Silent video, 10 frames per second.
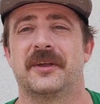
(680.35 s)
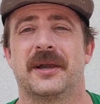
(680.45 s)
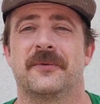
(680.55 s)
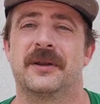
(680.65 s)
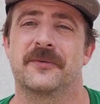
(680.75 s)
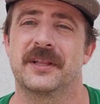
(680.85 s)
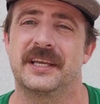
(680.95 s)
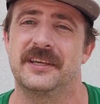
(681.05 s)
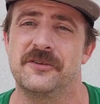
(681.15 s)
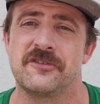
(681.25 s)
Like, I want to really
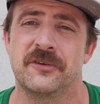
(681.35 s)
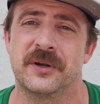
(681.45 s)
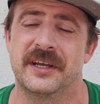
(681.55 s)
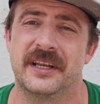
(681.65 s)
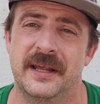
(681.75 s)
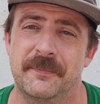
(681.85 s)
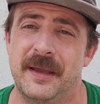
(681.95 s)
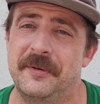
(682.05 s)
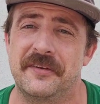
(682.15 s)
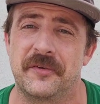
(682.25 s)
get used to it and
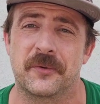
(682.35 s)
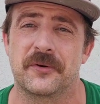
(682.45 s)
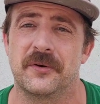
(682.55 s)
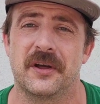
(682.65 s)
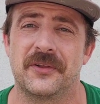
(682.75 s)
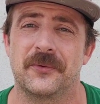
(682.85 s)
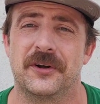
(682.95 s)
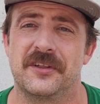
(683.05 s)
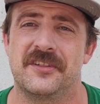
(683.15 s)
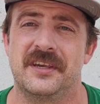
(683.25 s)
maybe even order another
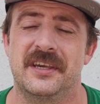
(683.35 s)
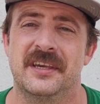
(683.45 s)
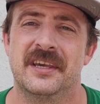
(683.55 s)
one to see